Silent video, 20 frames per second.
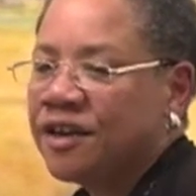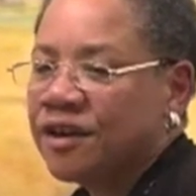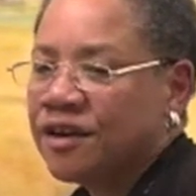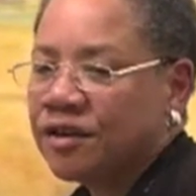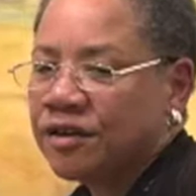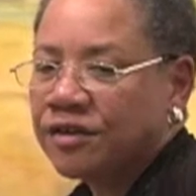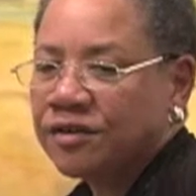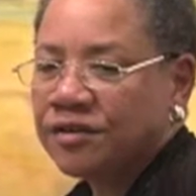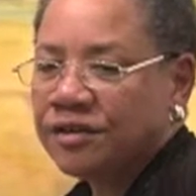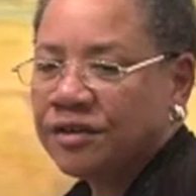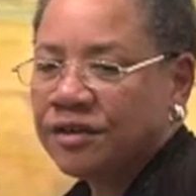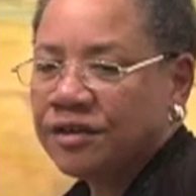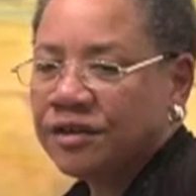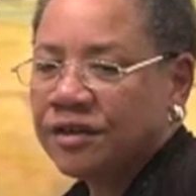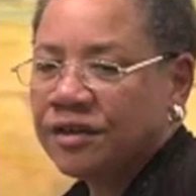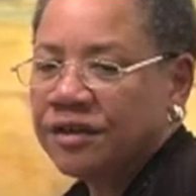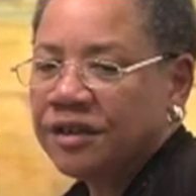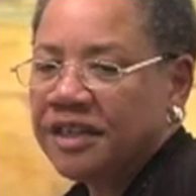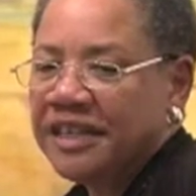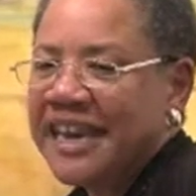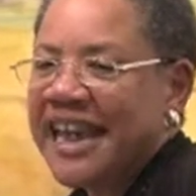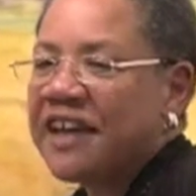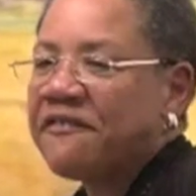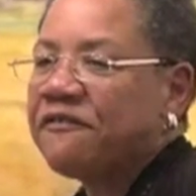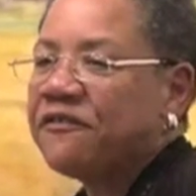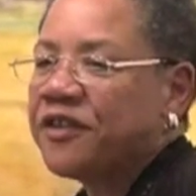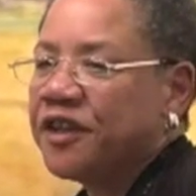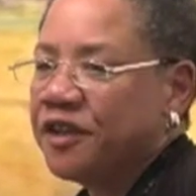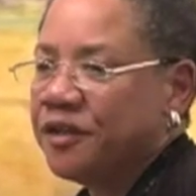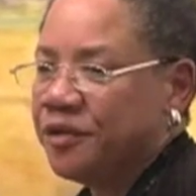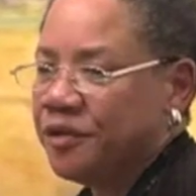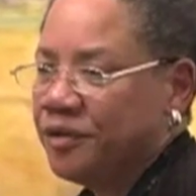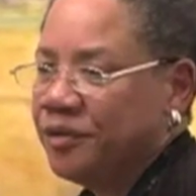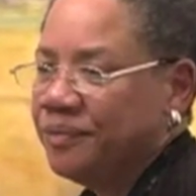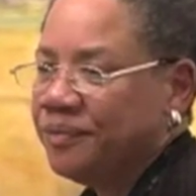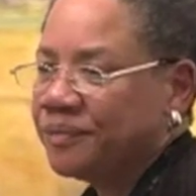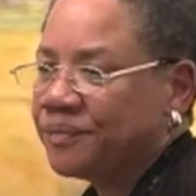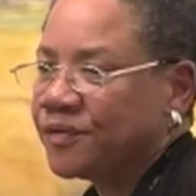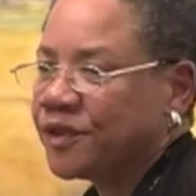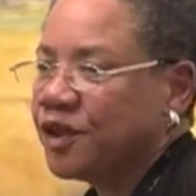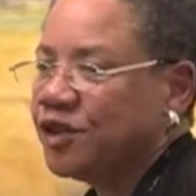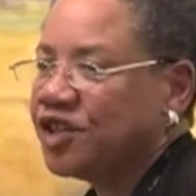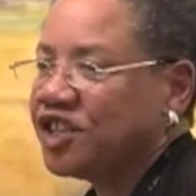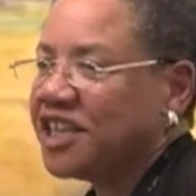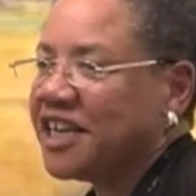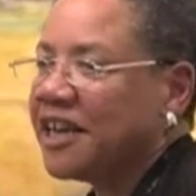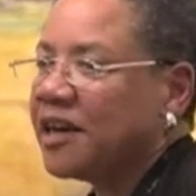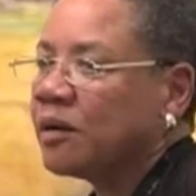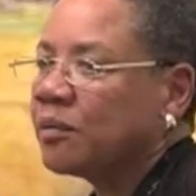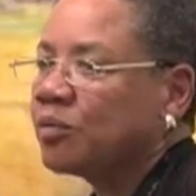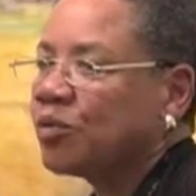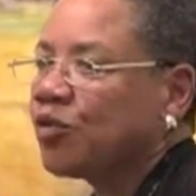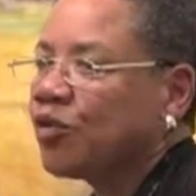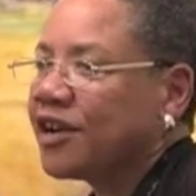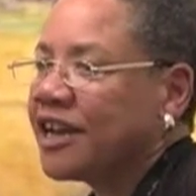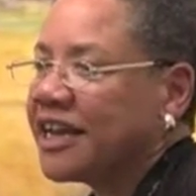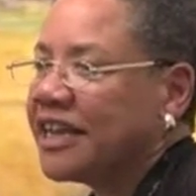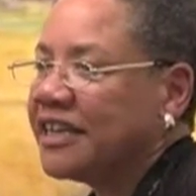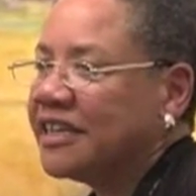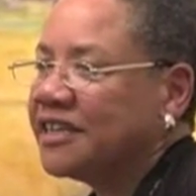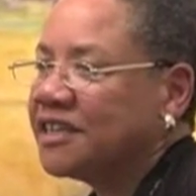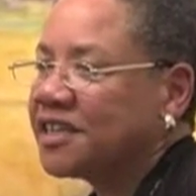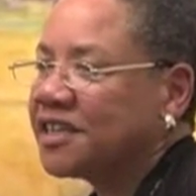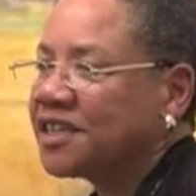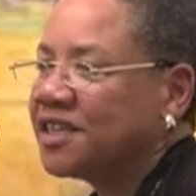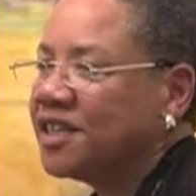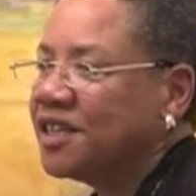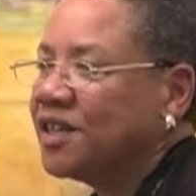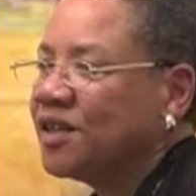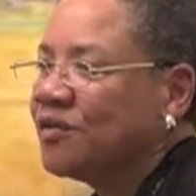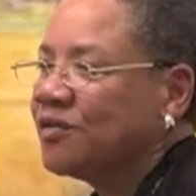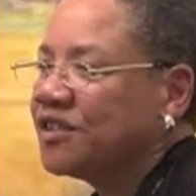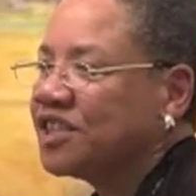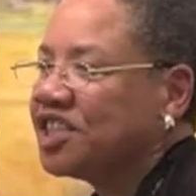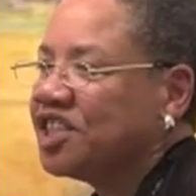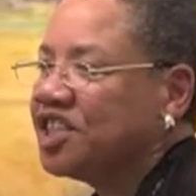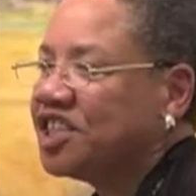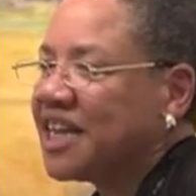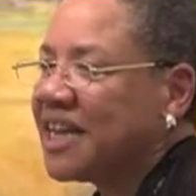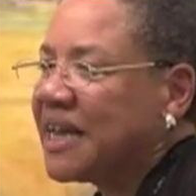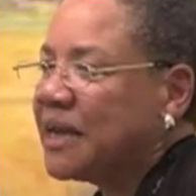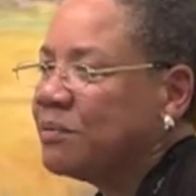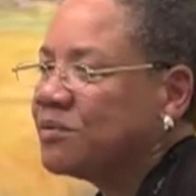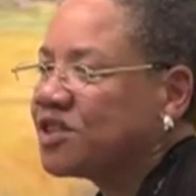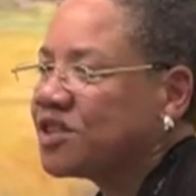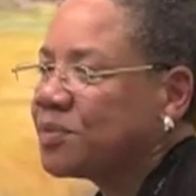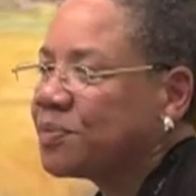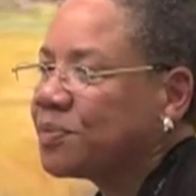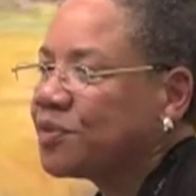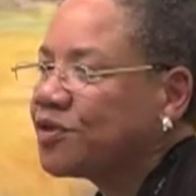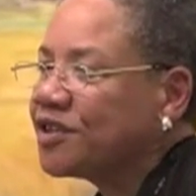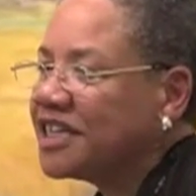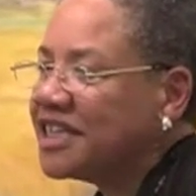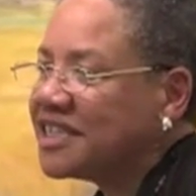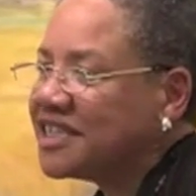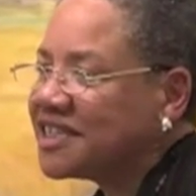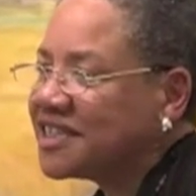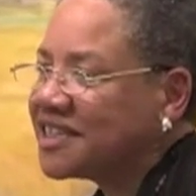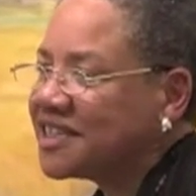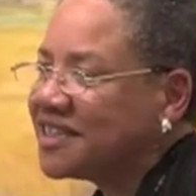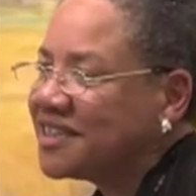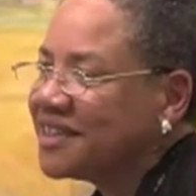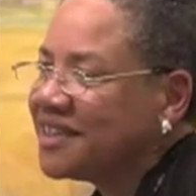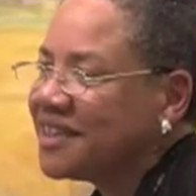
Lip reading: Her nephew, who she helped raise, was James DePriest,